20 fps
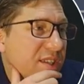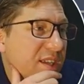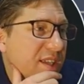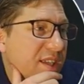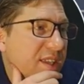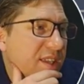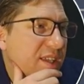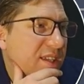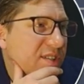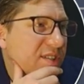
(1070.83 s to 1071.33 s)
I
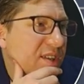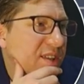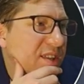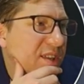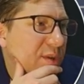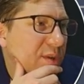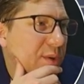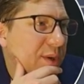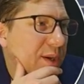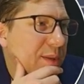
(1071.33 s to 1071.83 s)
think I said that
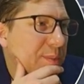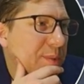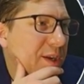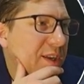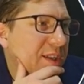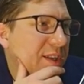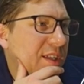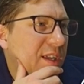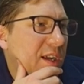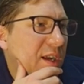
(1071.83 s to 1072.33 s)
already, but
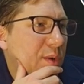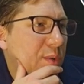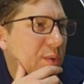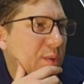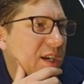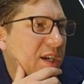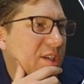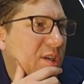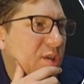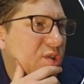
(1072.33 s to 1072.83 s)

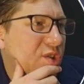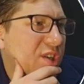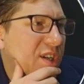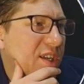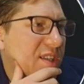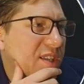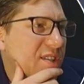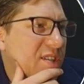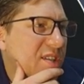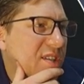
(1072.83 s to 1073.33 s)

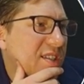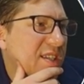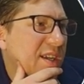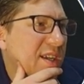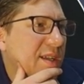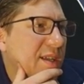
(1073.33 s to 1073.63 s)
Arachnogenesis,